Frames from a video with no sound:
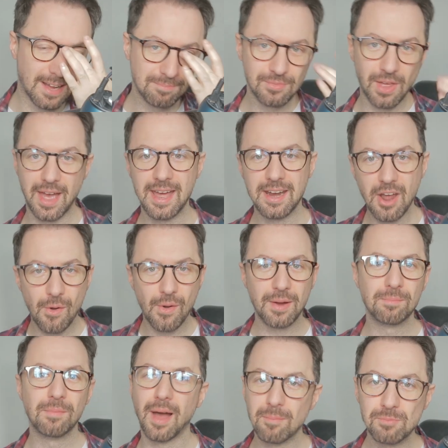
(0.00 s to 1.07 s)
I'm, I know
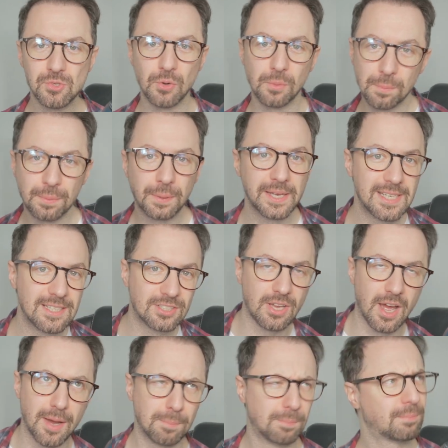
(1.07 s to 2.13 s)
I'm, I'm sort of preach,
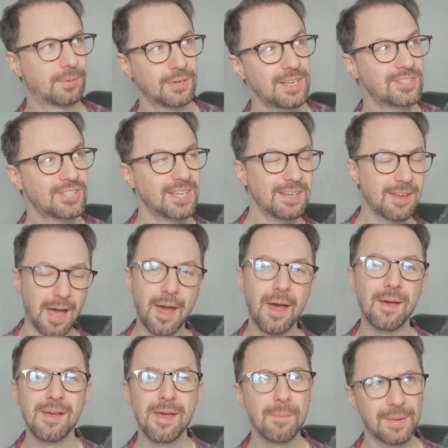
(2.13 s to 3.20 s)
uh, preaching,
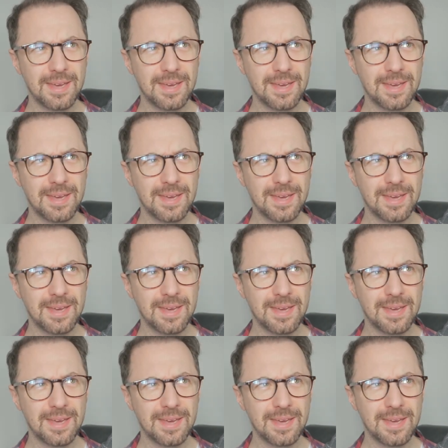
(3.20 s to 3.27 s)
uh,